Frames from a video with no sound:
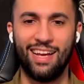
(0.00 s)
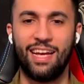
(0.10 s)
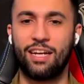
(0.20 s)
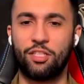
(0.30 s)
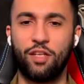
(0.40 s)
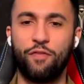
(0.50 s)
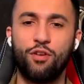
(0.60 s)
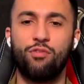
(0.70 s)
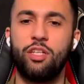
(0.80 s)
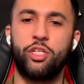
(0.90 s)
Because if
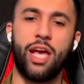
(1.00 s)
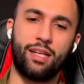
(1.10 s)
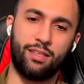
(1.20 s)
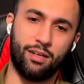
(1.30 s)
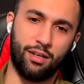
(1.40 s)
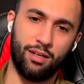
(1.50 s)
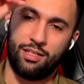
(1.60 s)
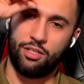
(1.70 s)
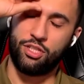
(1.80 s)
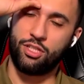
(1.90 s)
you reject her,
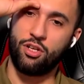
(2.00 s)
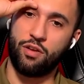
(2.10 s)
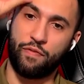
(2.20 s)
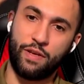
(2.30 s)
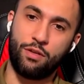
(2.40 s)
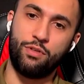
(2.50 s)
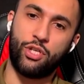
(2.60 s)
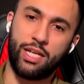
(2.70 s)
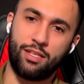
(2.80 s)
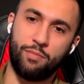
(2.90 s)
she's going to think you
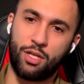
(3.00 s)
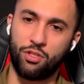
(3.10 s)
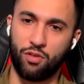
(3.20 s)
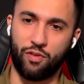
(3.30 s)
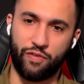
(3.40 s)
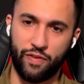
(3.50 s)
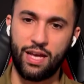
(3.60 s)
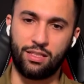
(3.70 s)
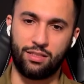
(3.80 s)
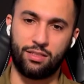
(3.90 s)
rejected her because of her
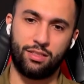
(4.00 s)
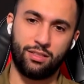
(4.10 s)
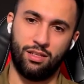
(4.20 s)
face.